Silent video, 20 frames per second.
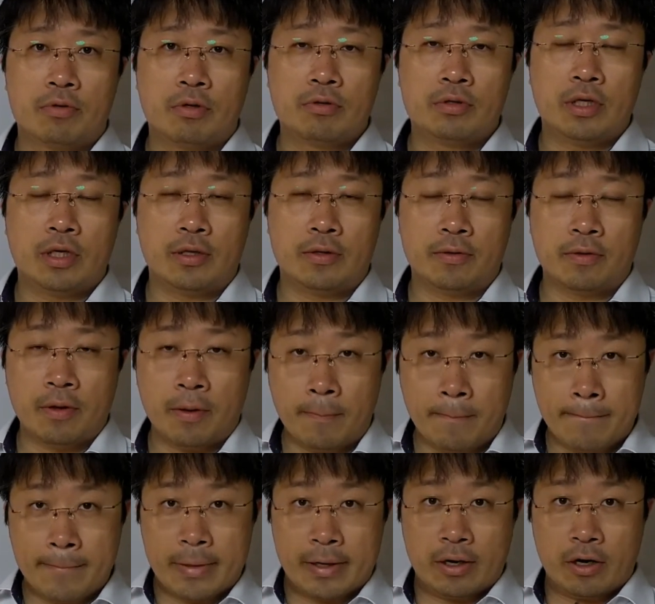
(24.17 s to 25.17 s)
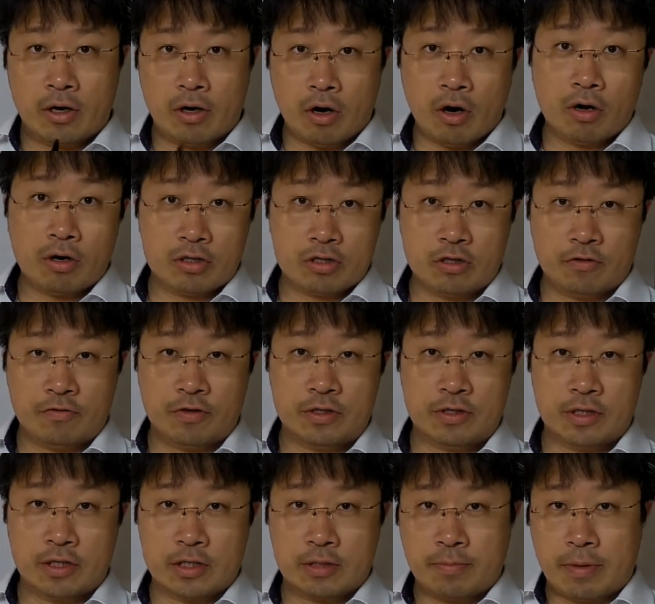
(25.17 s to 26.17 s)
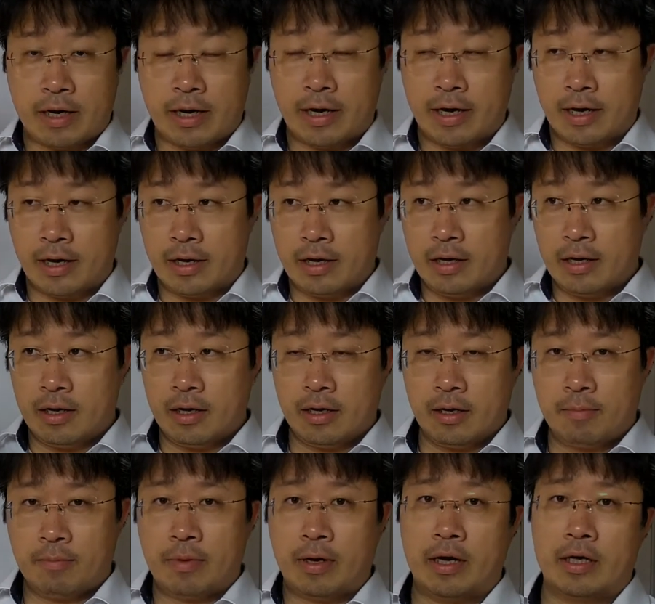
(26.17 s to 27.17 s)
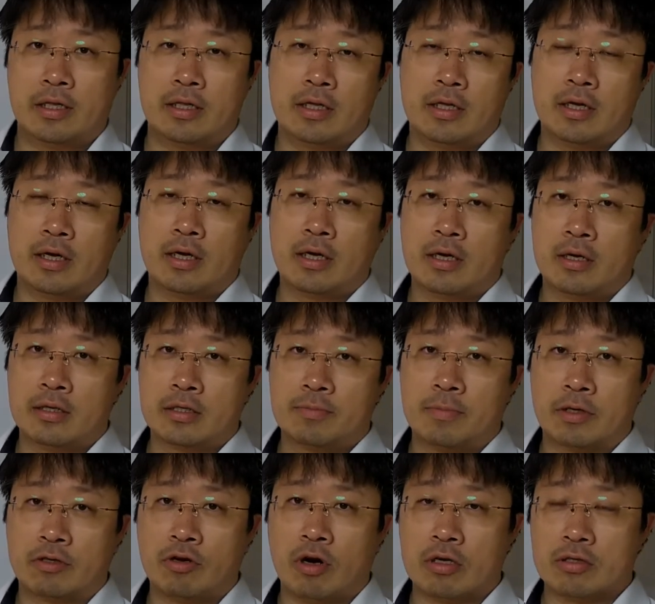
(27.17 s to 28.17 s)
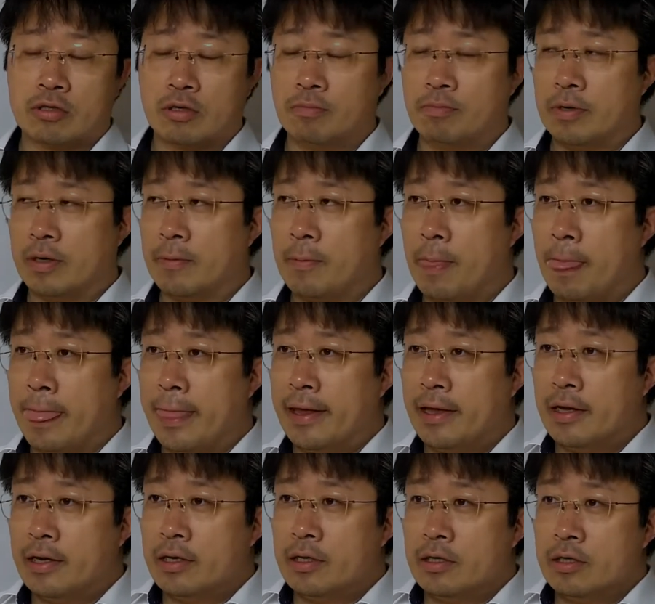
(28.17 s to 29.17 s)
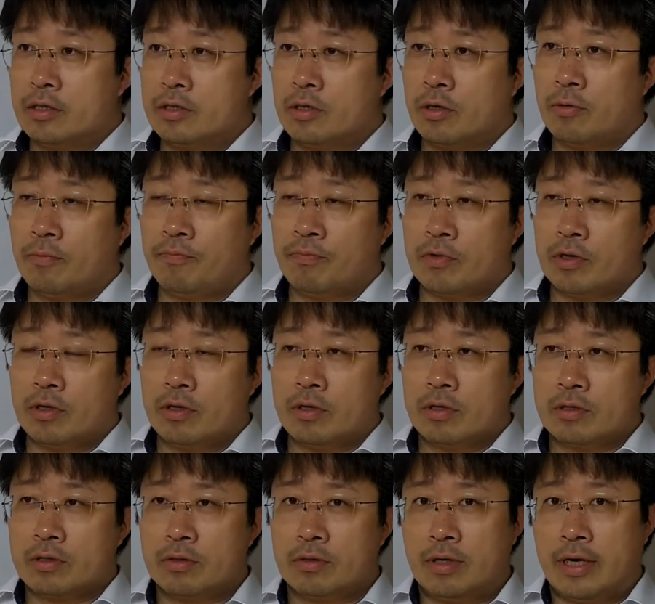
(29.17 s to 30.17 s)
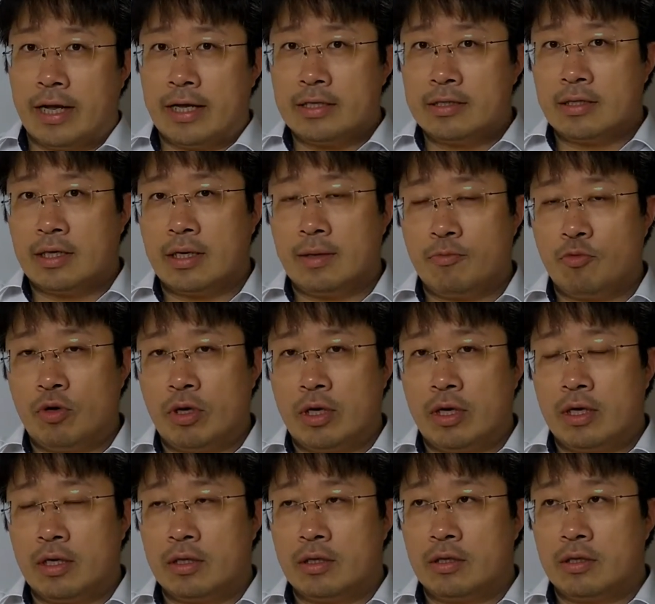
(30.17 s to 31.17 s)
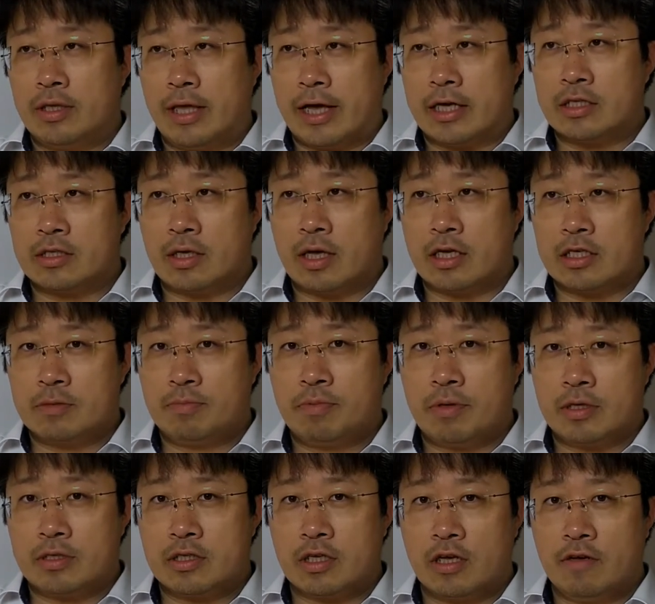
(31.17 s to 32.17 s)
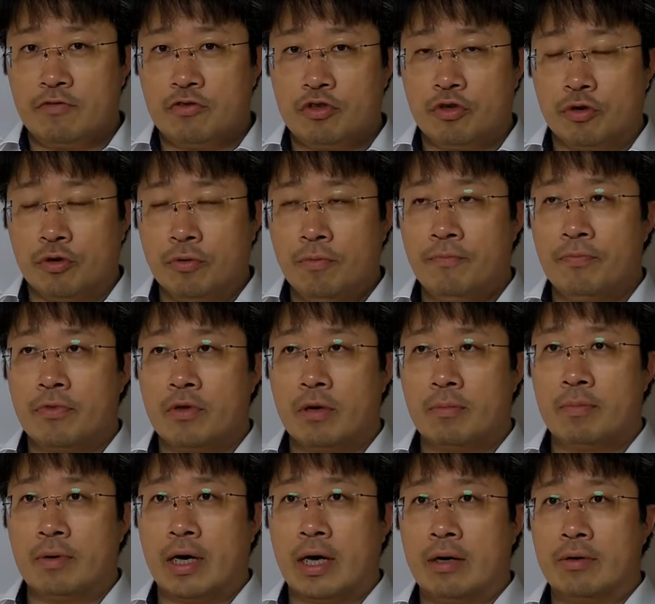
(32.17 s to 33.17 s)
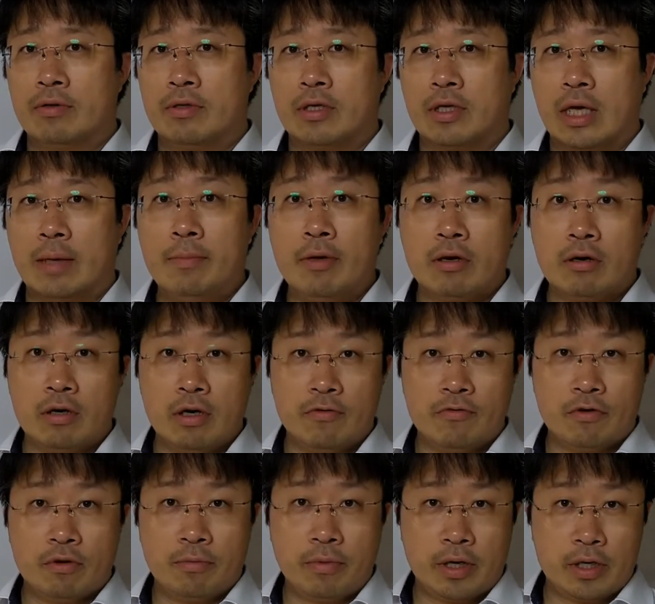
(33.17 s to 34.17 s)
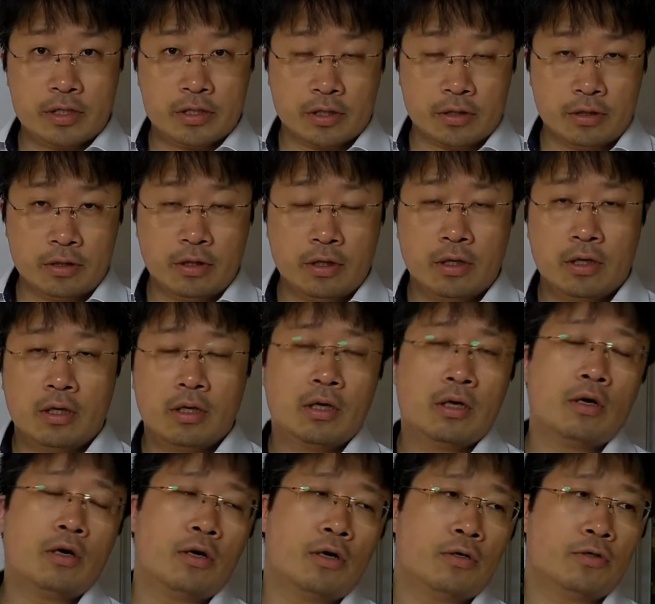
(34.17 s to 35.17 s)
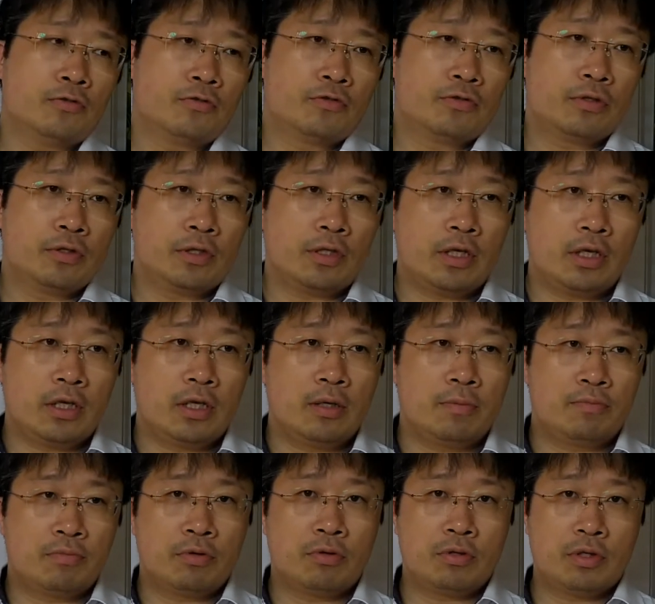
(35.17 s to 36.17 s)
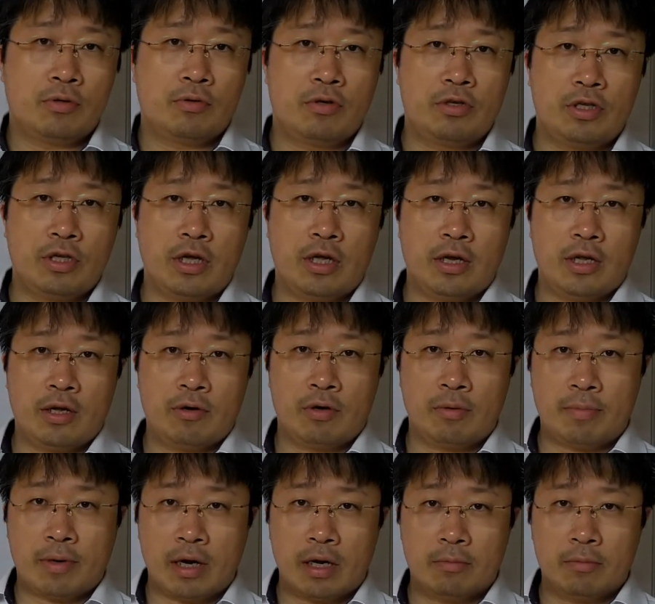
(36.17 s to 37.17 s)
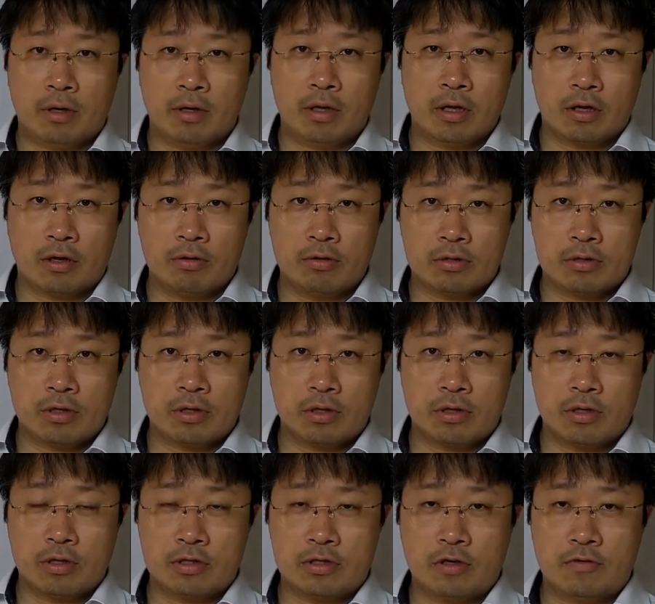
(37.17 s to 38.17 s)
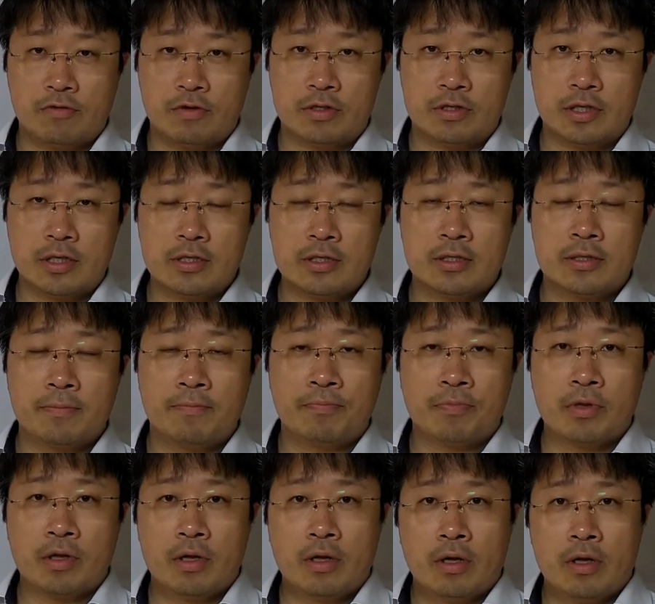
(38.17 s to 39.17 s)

protein on the surfaces by the spectroscopy. So last time the XPS gives you about the chemical information of the protein or DNA or biomolecules on our surfaces.